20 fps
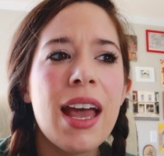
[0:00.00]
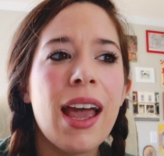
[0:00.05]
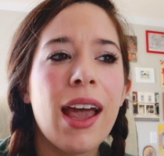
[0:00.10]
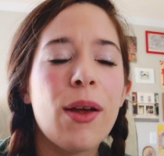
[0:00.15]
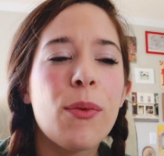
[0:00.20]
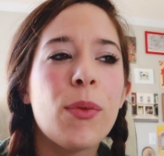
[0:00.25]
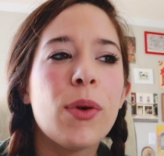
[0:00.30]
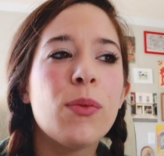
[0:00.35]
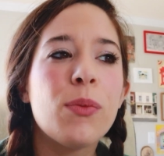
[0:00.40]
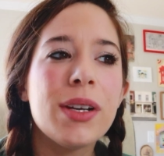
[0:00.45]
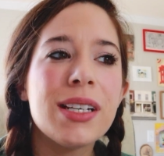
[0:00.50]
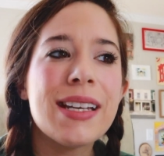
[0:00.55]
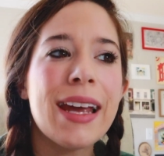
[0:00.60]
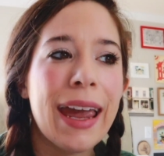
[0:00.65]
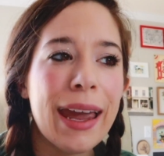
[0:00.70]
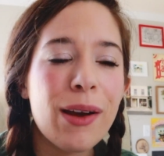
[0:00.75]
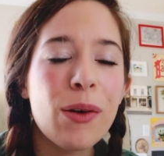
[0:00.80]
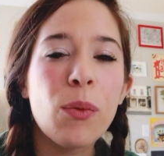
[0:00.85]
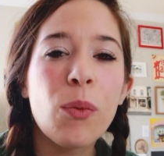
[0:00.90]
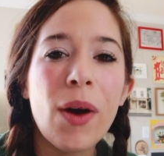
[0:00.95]
And when we
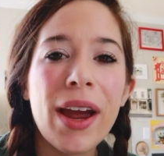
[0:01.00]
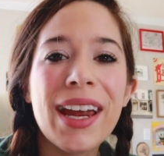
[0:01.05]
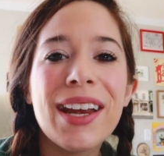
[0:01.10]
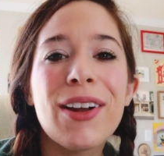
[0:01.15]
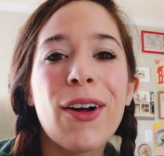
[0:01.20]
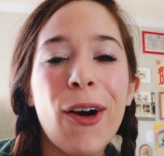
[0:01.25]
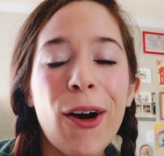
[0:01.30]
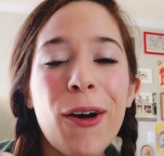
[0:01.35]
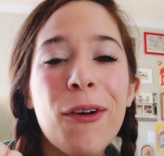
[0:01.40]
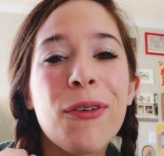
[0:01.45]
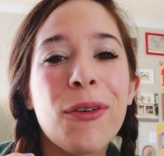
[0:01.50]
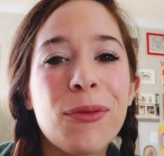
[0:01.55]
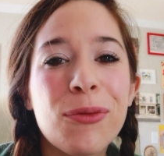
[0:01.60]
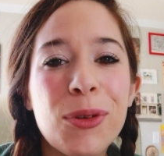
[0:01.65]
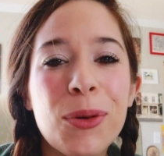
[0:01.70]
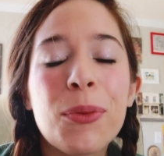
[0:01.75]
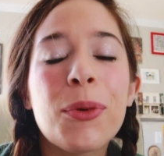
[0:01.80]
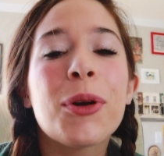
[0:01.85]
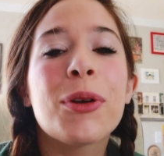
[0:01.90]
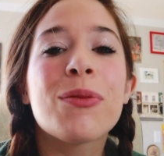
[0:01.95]
take weight off of
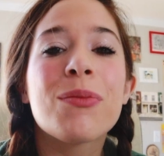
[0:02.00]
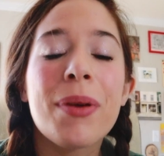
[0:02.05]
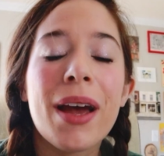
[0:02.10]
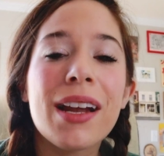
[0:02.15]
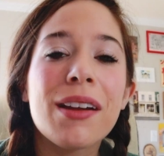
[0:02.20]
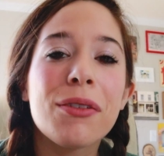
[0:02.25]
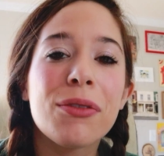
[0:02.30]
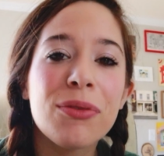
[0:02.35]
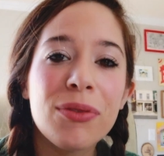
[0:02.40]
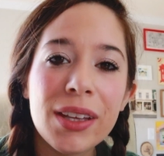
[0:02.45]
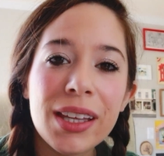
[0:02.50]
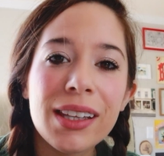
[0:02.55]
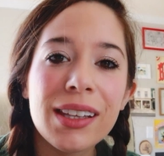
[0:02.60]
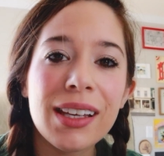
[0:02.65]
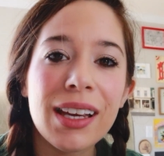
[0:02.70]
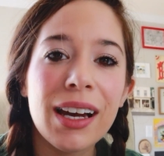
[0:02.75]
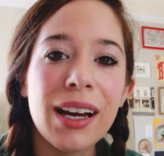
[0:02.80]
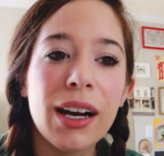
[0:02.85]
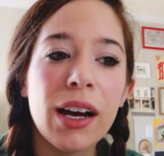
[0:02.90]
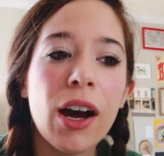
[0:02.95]
the word
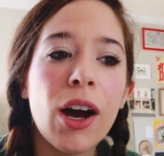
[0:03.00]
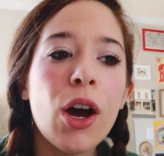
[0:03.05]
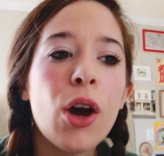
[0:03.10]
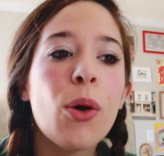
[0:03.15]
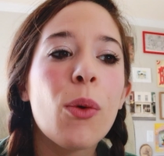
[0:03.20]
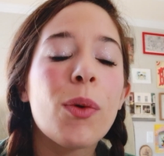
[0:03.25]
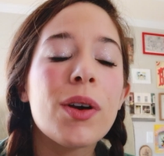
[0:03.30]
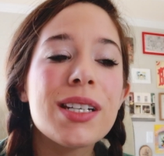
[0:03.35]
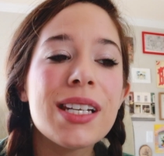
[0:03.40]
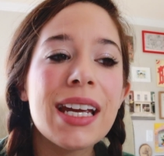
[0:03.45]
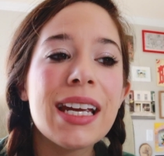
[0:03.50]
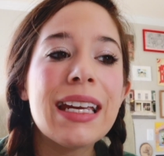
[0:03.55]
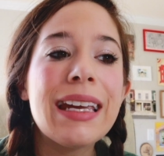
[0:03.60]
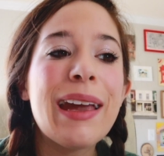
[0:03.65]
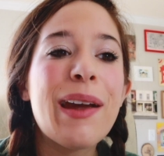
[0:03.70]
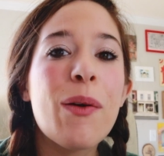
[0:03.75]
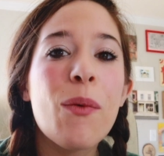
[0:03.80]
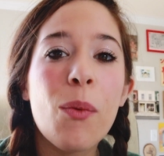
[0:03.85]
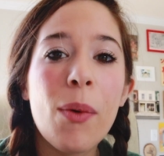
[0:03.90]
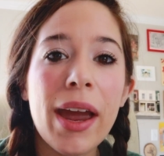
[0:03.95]
pedophilia, we're
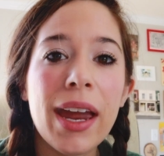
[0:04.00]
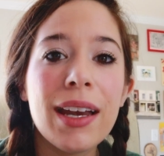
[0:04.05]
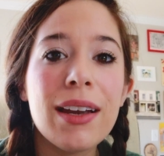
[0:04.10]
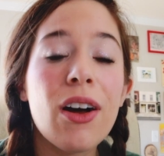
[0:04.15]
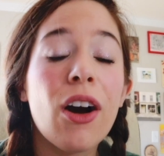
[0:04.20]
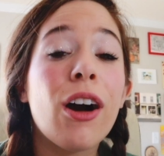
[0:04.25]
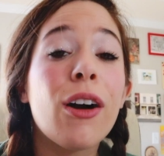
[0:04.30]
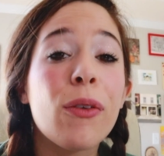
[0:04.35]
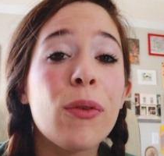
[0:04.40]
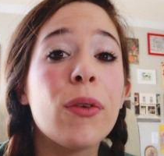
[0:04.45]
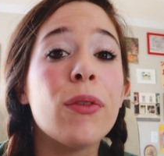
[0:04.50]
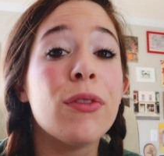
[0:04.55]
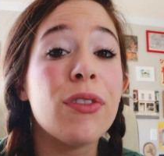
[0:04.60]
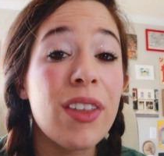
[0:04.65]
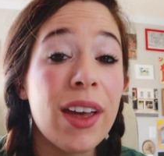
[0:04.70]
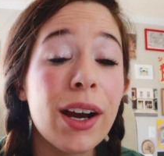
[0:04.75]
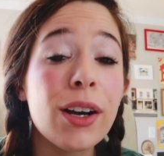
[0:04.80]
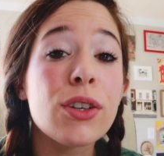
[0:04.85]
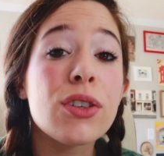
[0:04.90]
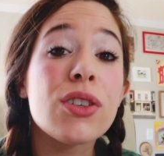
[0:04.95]
taking weight off of
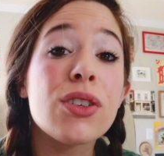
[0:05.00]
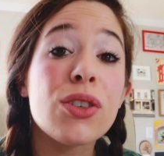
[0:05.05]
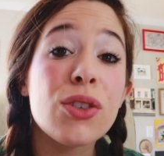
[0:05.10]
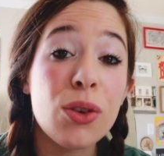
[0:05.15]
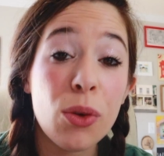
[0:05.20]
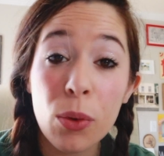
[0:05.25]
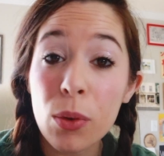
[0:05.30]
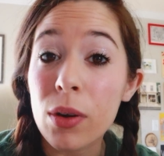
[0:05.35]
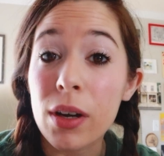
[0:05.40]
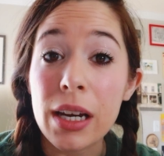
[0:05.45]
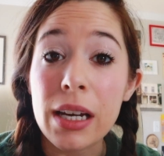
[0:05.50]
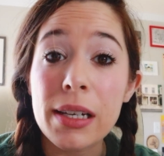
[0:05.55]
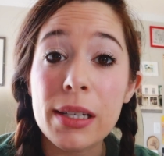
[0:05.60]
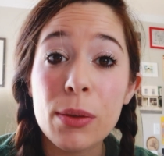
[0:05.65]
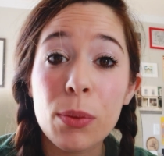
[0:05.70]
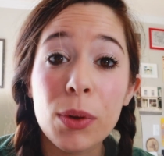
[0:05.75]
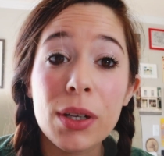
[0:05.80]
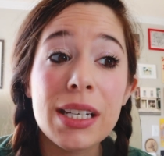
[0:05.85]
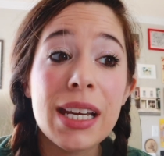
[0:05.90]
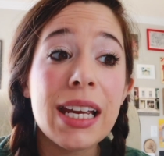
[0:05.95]
their
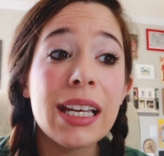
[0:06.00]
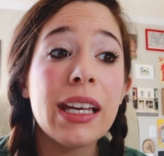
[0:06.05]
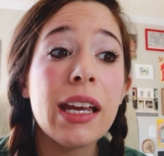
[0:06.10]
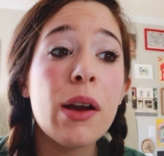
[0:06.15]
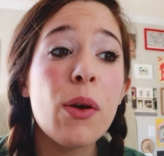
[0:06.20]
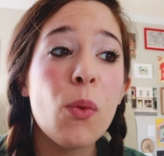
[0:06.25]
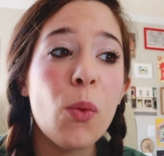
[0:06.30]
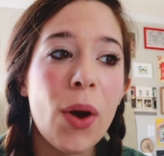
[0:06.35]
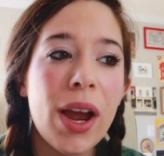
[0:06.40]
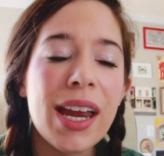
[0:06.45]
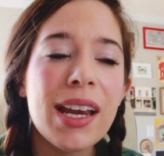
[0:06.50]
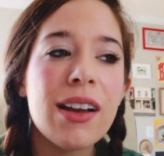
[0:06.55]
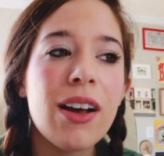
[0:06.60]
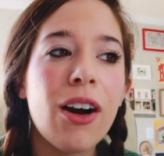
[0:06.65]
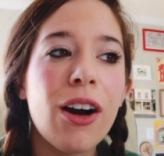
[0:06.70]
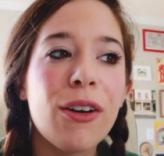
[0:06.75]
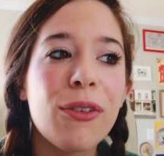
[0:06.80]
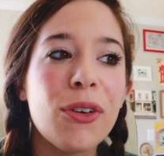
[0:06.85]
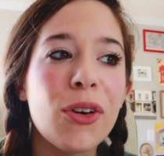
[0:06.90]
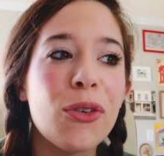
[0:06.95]
stories. We're taking weight
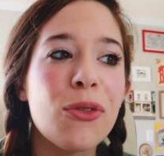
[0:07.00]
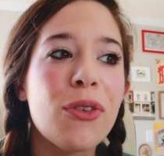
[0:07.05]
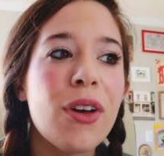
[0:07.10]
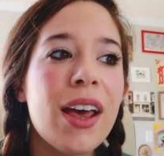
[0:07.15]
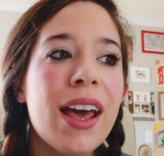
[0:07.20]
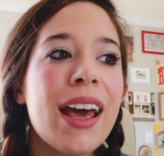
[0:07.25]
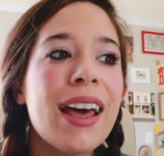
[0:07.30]
off of